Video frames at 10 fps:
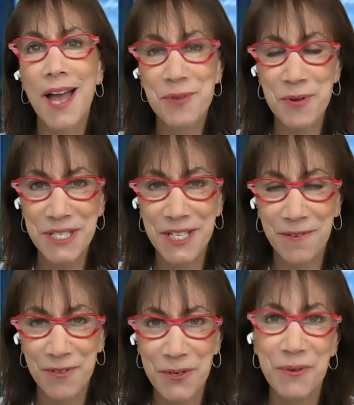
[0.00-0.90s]
I'm going to
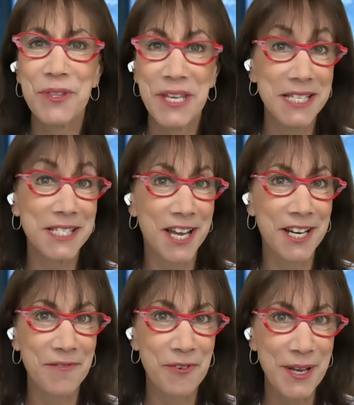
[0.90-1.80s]
give you the inside
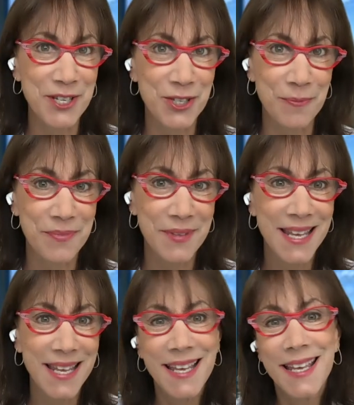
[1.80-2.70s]

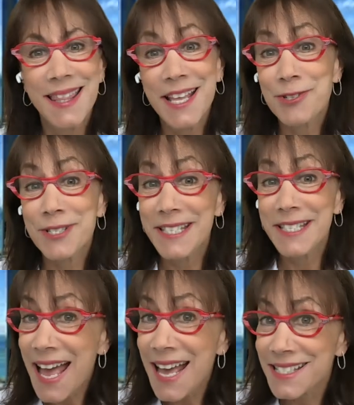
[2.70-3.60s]
information. The answer is
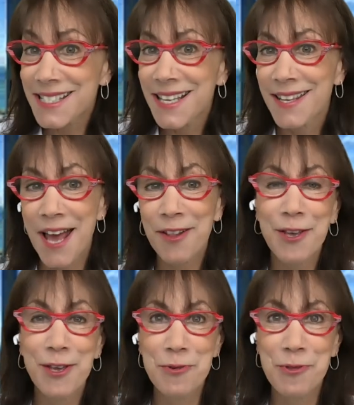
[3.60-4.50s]
yes. Not only
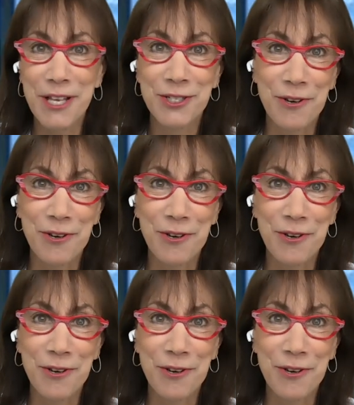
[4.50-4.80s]
can you laser